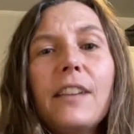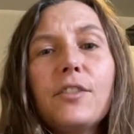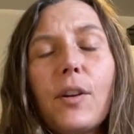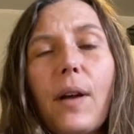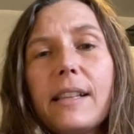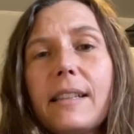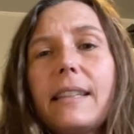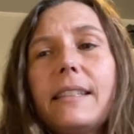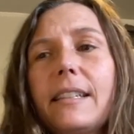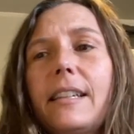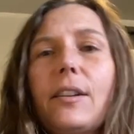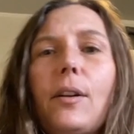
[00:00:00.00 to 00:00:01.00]
And so as I
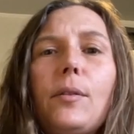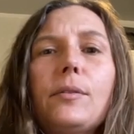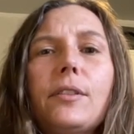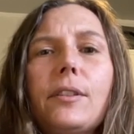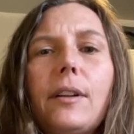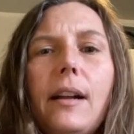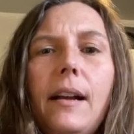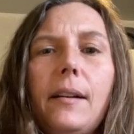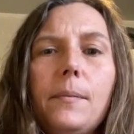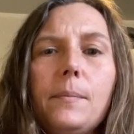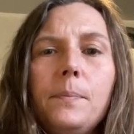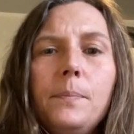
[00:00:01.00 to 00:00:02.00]
did get older,
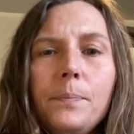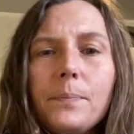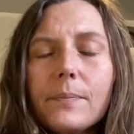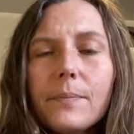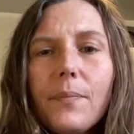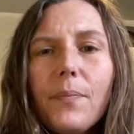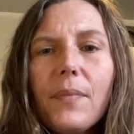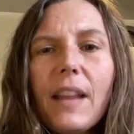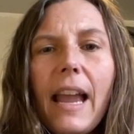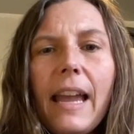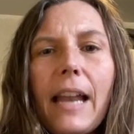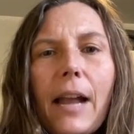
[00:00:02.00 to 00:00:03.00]

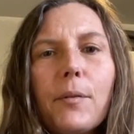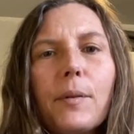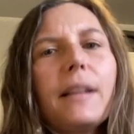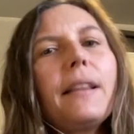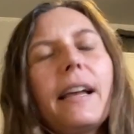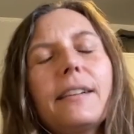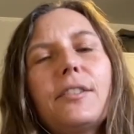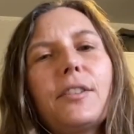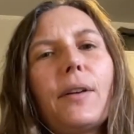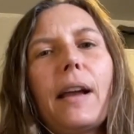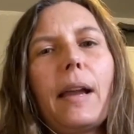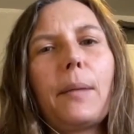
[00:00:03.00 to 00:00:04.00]
and I realized,
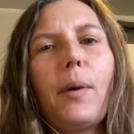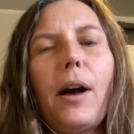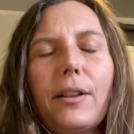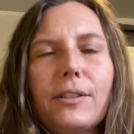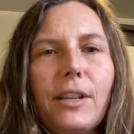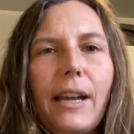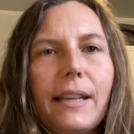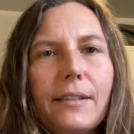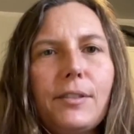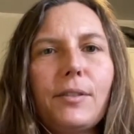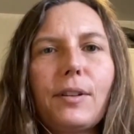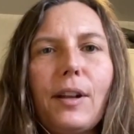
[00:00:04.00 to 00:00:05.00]
I
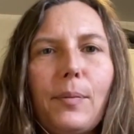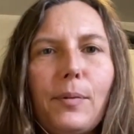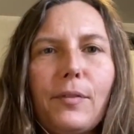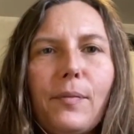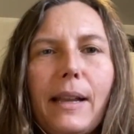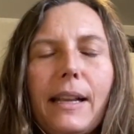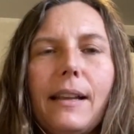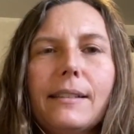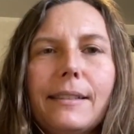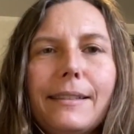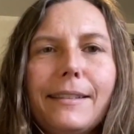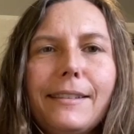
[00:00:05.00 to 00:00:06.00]
apologized to a couple of my
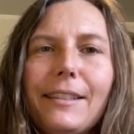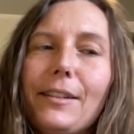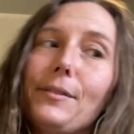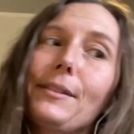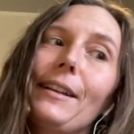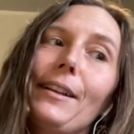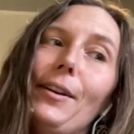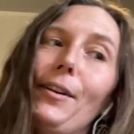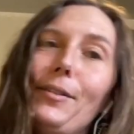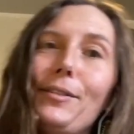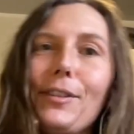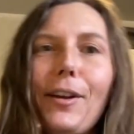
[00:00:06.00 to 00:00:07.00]
cousins and I was like,
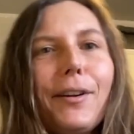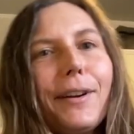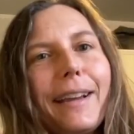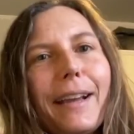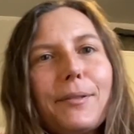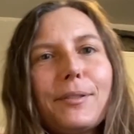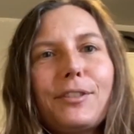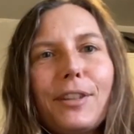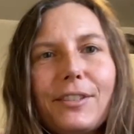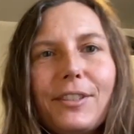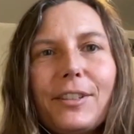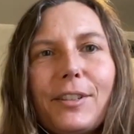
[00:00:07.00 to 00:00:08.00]
oh, sorry, I was
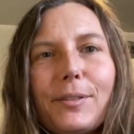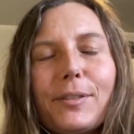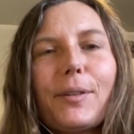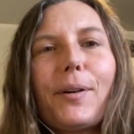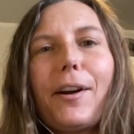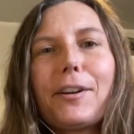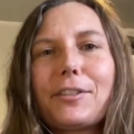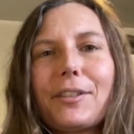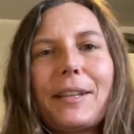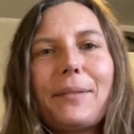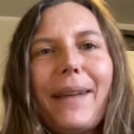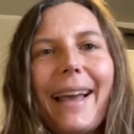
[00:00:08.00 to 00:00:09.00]
judging you so
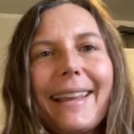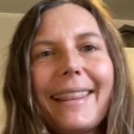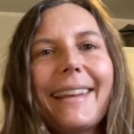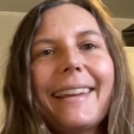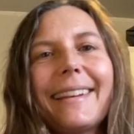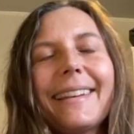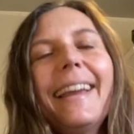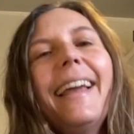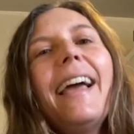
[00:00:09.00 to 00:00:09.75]
harshly back then.